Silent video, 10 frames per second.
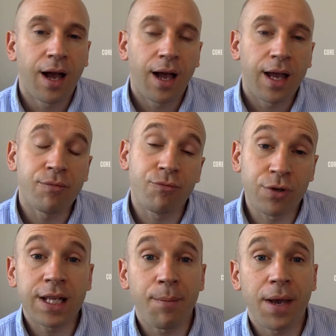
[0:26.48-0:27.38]
It
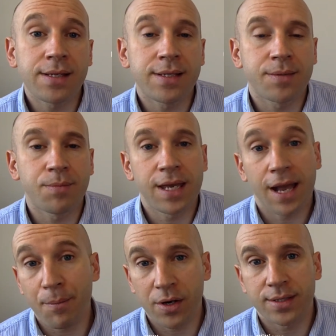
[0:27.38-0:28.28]
really amazes me
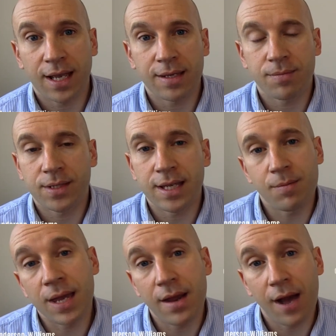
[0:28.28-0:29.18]
and my
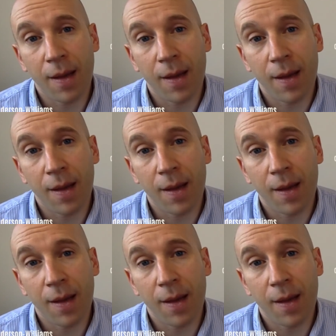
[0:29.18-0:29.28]
team here